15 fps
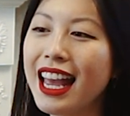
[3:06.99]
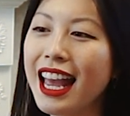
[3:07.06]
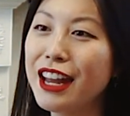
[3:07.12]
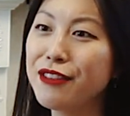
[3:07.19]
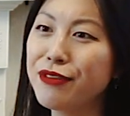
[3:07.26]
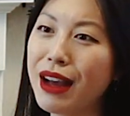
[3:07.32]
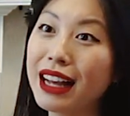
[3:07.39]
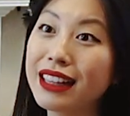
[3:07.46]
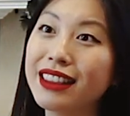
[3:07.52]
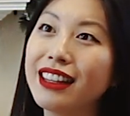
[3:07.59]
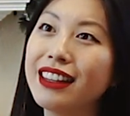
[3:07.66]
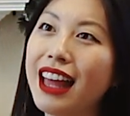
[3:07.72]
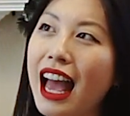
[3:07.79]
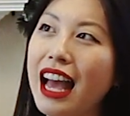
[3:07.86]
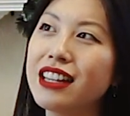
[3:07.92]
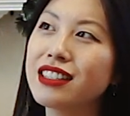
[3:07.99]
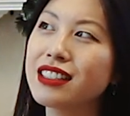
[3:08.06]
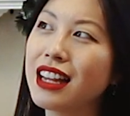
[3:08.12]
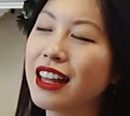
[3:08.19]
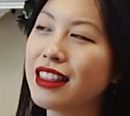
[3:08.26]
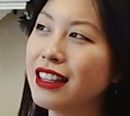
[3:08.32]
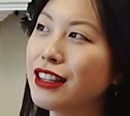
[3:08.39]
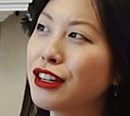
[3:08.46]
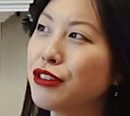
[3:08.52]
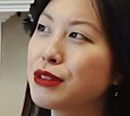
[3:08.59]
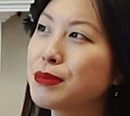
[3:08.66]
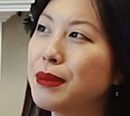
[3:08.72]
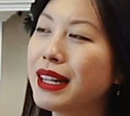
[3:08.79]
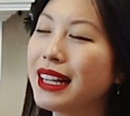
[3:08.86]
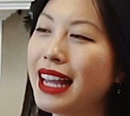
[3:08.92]
In fact, I think there has
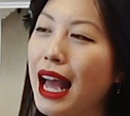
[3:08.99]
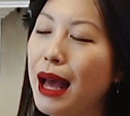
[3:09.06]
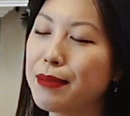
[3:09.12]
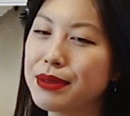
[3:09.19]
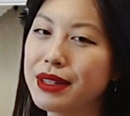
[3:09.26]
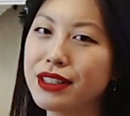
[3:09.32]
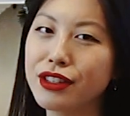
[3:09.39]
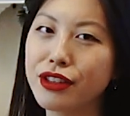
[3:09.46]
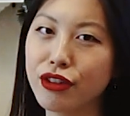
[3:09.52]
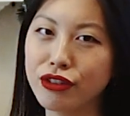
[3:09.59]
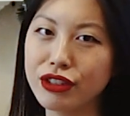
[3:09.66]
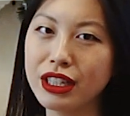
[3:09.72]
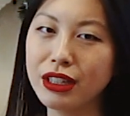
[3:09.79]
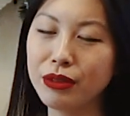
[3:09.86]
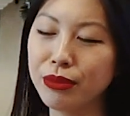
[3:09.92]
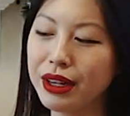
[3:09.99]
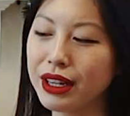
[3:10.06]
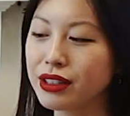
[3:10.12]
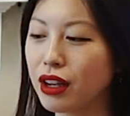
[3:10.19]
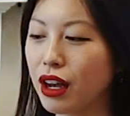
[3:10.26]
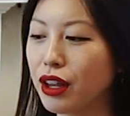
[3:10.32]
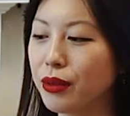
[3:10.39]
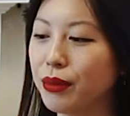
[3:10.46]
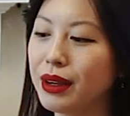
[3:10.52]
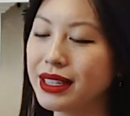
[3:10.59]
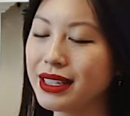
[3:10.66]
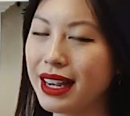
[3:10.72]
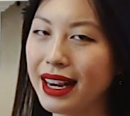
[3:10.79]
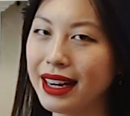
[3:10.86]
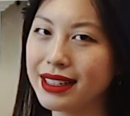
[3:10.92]
been a gap since 13 weeks all the way
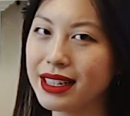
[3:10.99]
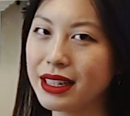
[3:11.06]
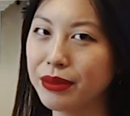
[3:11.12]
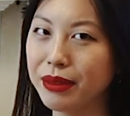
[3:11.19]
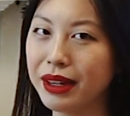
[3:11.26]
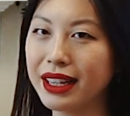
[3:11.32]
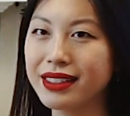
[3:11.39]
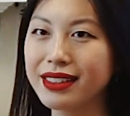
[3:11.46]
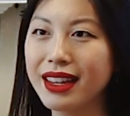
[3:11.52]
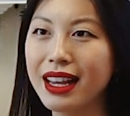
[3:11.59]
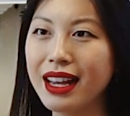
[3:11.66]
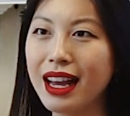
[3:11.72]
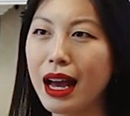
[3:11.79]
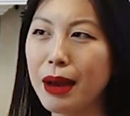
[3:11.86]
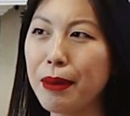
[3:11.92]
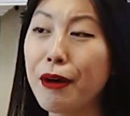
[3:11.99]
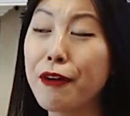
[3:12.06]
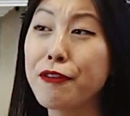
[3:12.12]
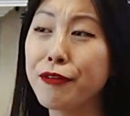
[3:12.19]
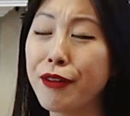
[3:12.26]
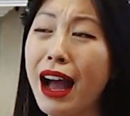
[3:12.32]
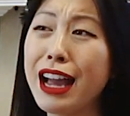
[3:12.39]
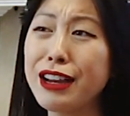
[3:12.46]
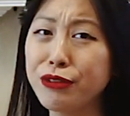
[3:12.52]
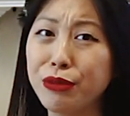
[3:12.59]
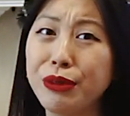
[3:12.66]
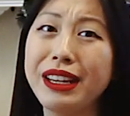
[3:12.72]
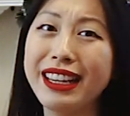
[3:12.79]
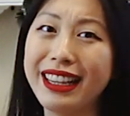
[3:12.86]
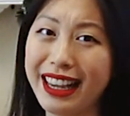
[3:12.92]
to 18 weeks, about a
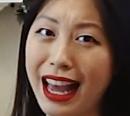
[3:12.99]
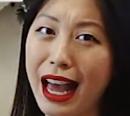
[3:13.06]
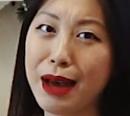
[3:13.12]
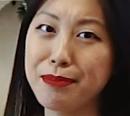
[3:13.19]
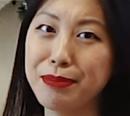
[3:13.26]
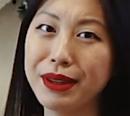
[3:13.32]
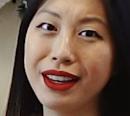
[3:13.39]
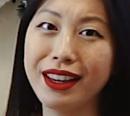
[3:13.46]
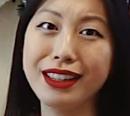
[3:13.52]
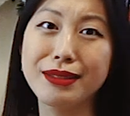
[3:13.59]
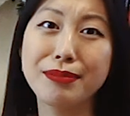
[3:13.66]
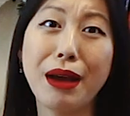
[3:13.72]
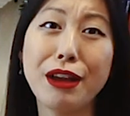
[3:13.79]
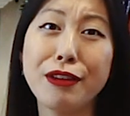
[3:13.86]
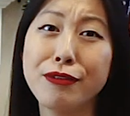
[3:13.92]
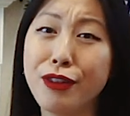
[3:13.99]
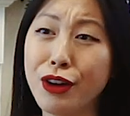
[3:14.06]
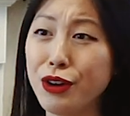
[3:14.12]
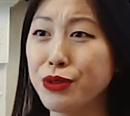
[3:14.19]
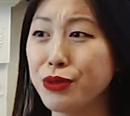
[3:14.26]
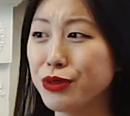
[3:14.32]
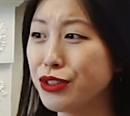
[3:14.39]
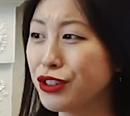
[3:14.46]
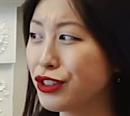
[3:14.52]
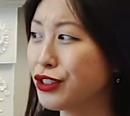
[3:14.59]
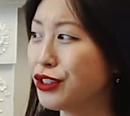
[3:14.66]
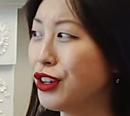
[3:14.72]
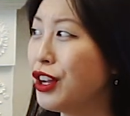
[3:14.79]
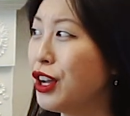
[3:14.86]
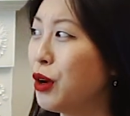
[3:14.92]
5-week gap because my phone
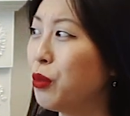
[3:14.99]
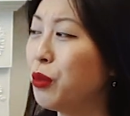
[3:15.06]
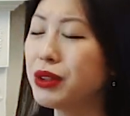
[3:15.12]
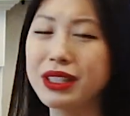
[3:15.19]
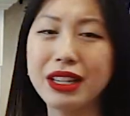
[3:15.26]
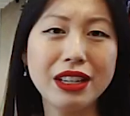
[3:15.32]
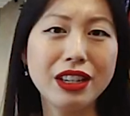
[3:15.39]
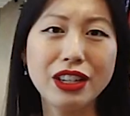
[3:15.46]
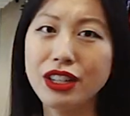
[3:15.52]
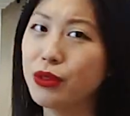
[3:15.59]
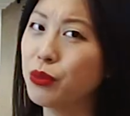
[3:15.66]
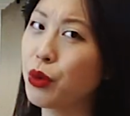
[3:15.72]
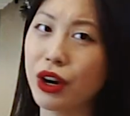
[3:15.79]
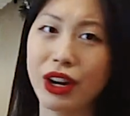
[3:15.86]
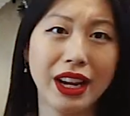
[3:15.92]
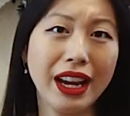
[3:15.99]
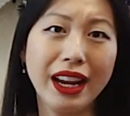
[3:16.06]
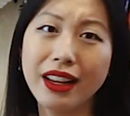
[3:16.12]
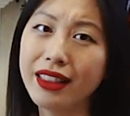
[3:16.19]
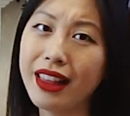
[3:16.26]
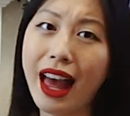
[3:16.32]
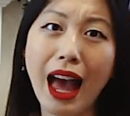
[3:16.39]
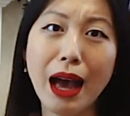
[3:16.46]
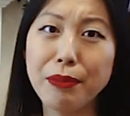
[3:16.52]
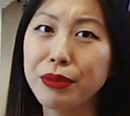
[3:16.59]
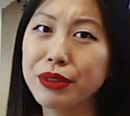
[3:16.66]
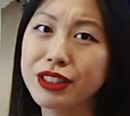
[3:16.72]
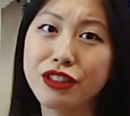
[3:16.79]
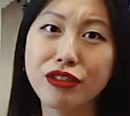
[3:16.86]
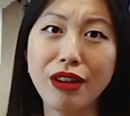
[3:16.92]
just wasn't working. The app
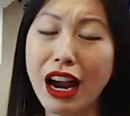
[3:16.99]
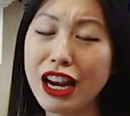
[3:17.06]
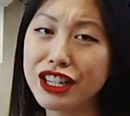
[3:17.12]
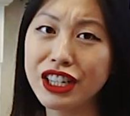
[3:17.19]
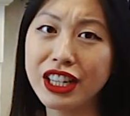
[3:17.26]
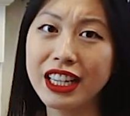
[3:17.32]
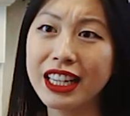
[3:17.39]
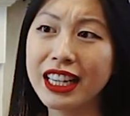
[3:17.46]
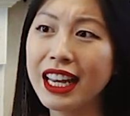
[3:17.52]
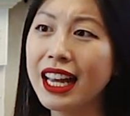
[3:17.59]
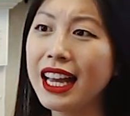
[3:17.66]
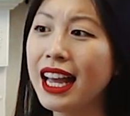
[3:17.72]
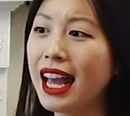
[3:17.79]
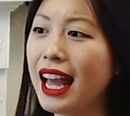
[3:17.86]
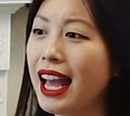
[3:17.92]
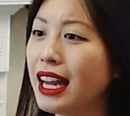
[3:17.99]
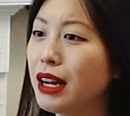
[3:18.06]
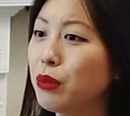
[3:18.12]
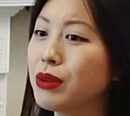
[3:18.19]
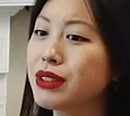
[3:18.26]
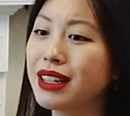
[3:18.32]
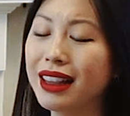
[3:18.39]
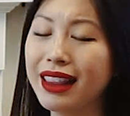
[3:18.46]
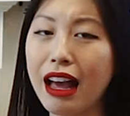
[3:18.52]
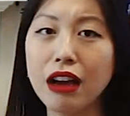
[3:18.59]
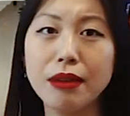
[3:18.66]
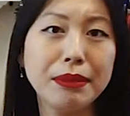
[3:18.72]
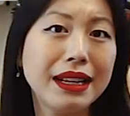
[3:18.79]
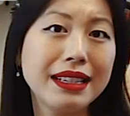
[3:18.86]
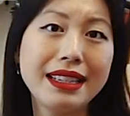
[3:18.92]
was crashing and it wasn't
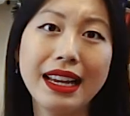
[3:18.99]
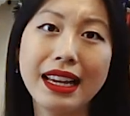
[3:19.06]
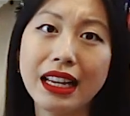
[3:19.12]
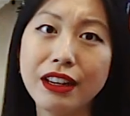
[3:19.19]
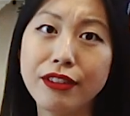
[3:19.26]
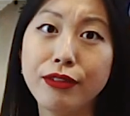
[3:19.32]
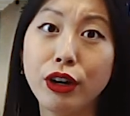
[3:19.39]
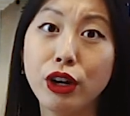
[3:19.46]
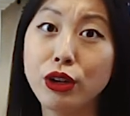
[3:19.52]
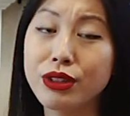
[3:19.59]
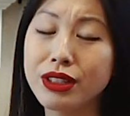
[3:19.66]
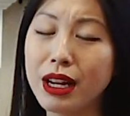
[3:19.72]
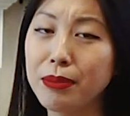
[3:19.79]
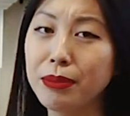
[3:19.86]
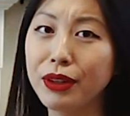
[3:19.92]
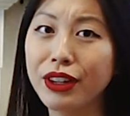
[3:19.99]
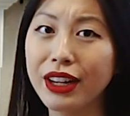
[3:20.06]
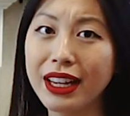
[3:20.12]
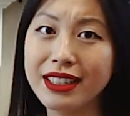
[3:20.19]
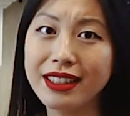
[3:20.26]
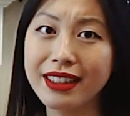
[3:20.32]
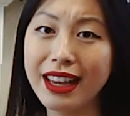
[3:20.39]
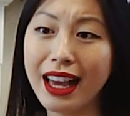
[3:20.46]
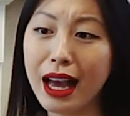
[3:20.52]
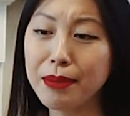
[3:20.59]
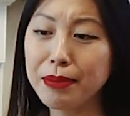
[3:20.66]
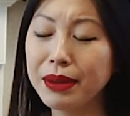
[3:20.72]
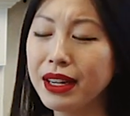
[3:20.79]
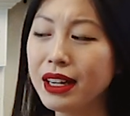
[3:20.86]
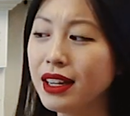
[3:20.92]
allowing me to take any photos and upload it into the app.